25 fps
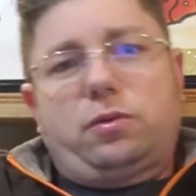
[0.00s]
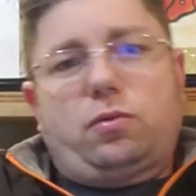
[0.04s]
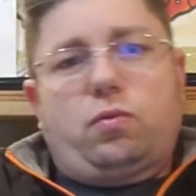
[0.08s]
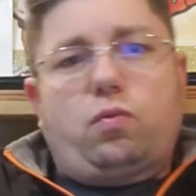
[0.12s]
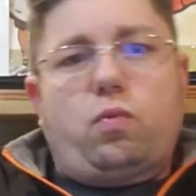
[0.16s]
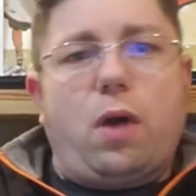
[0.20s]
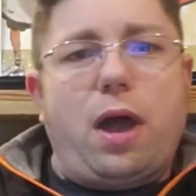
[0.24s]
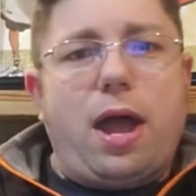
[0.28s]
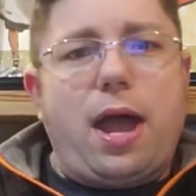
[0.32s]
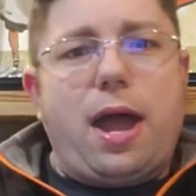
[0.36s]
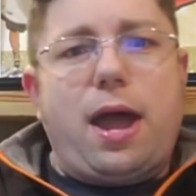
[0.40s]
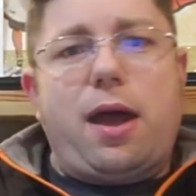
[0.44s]

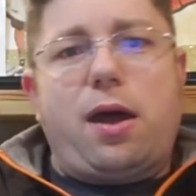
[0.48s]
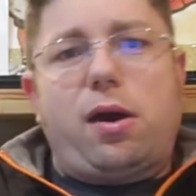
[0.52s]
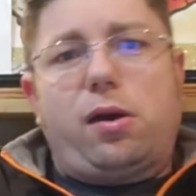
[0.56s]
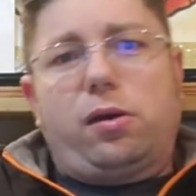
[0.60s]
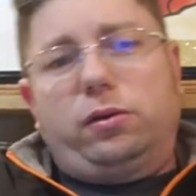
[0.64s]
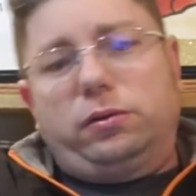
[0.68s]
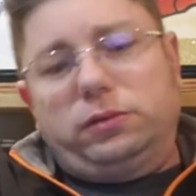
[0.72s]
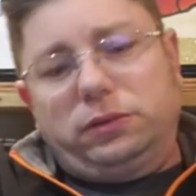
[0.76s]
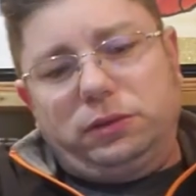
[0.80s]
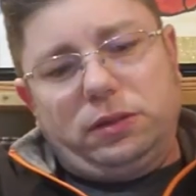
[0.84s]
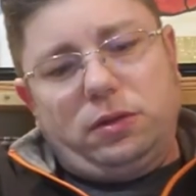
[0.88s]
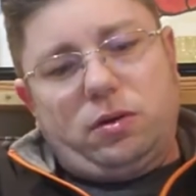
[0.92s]

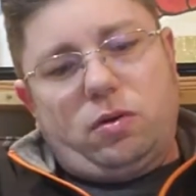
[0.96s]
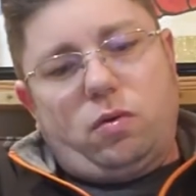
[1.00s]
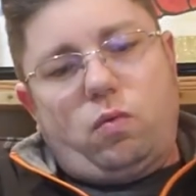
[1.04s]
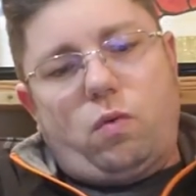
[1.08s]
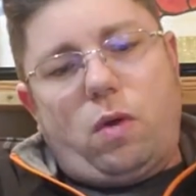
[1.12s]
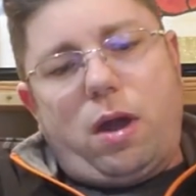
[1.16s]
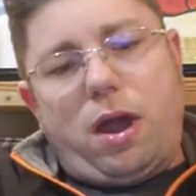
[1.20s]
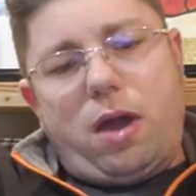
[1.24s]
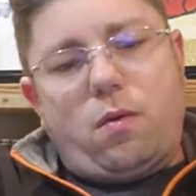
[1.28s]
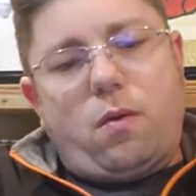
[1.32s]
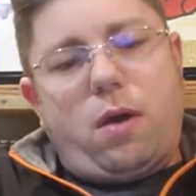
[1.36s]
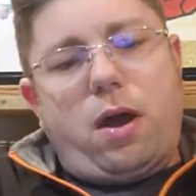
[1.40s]
Wow.
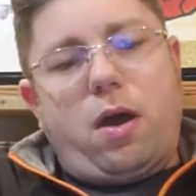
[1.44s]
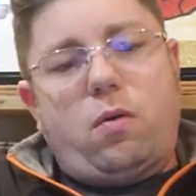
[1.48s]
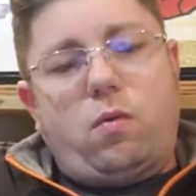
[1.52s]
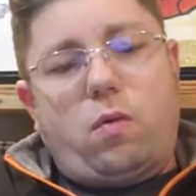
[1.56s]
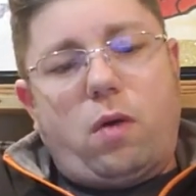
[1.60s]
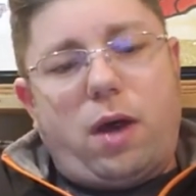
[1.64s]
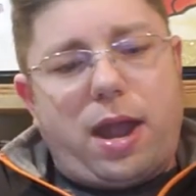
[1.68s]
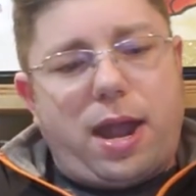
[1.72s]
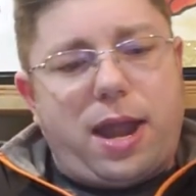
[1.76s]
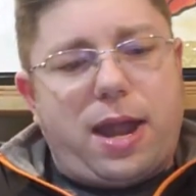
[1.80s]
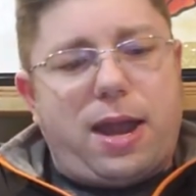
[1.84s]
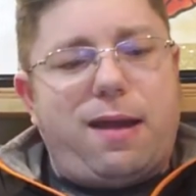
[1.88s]
Well, well,
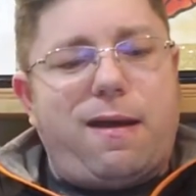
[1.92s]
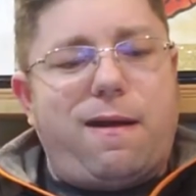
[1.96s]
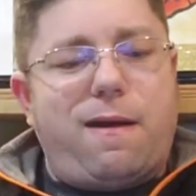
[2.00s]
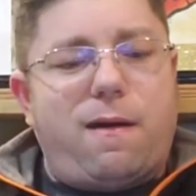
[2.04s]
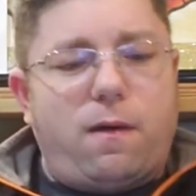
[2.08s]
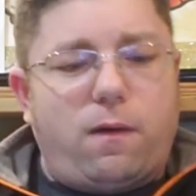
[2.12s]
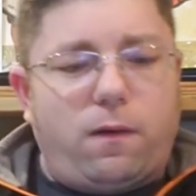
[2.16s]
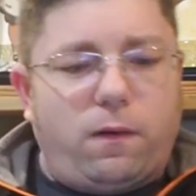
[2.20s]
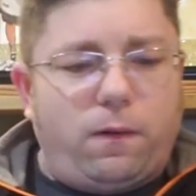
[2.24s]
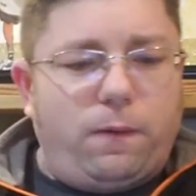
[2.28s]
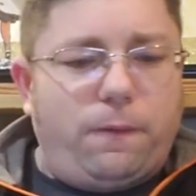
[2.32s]
well.